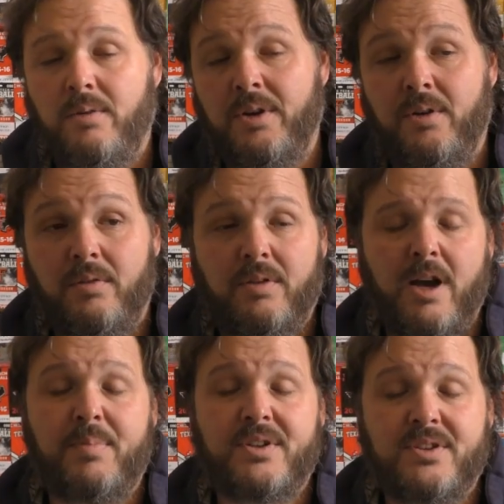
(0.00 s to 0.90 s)
you know,
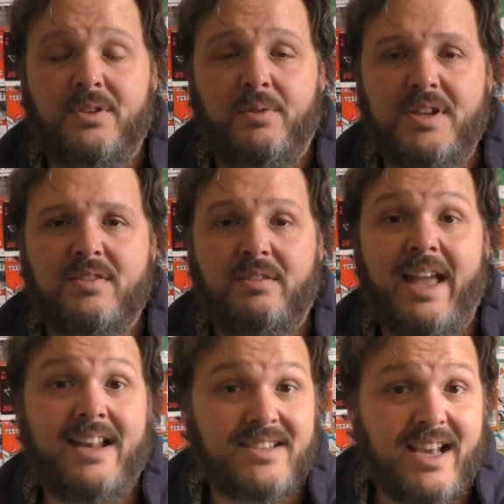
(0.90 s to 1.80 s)
up until
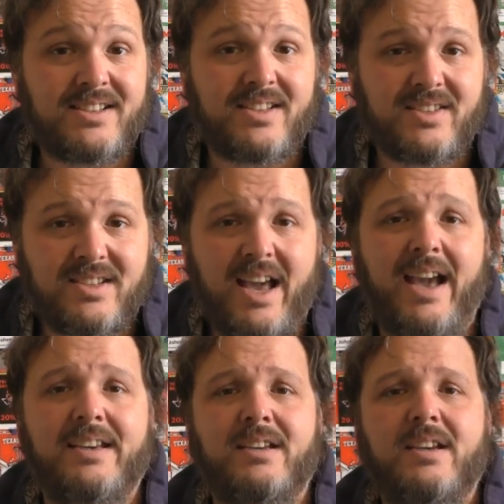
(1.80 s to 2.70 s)
recently at Texas
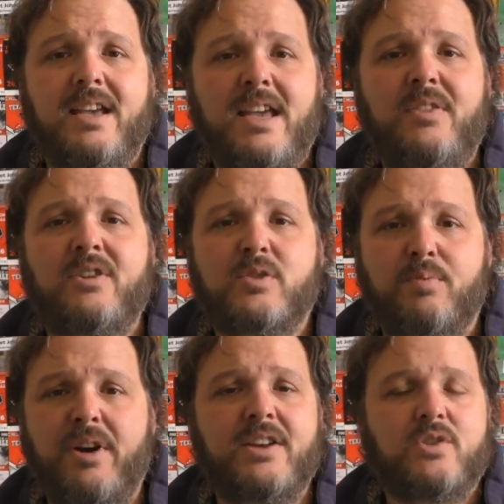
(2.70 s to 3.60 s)
Tech in the
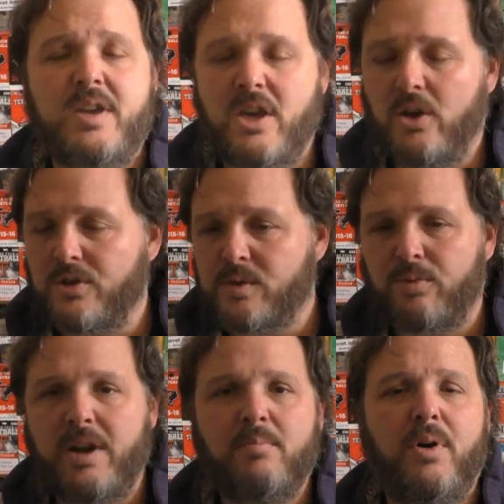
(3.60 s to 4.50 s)
spring, so he can go to
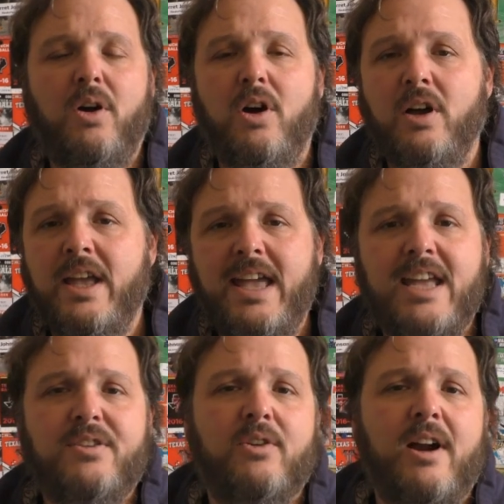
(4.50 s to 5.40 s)
spring ball,
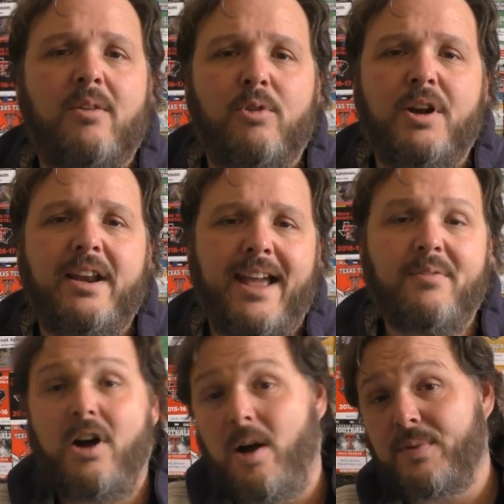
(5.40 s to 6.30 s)
hit the ground running, and
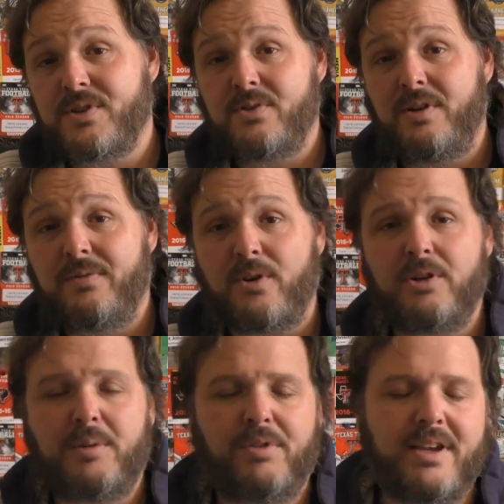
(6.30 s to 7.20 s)
have an opportunity for
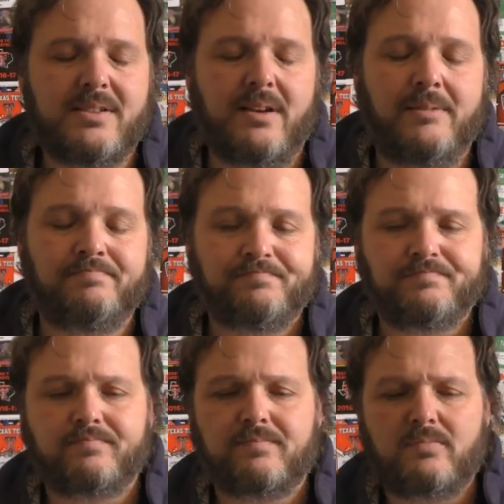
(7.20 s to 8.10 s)
early playing time.
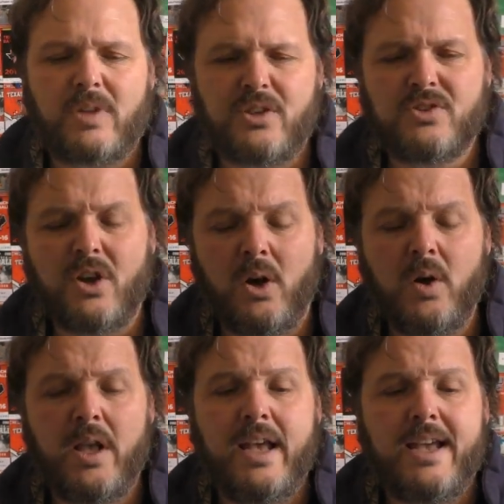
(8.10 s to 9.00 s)

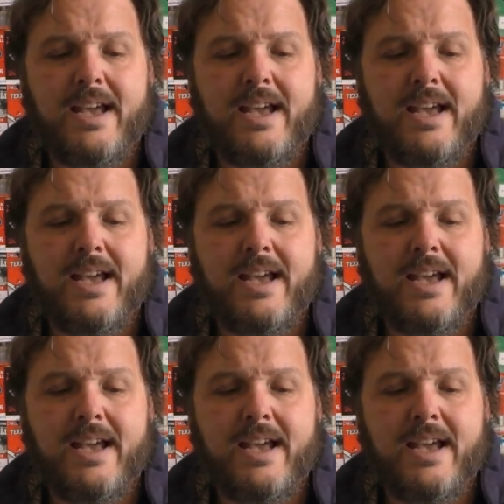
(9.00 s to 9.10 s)
So